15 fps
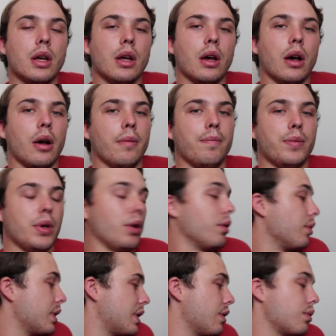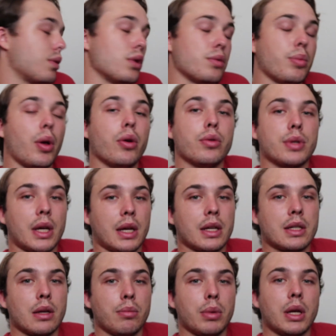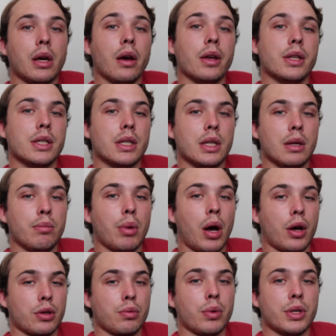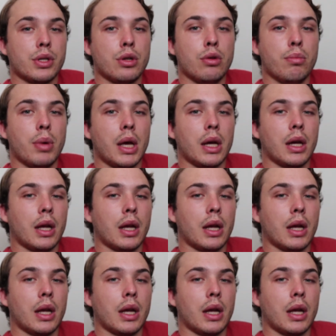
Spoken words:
The only reason this one was blown was, like I said, because the box was too big,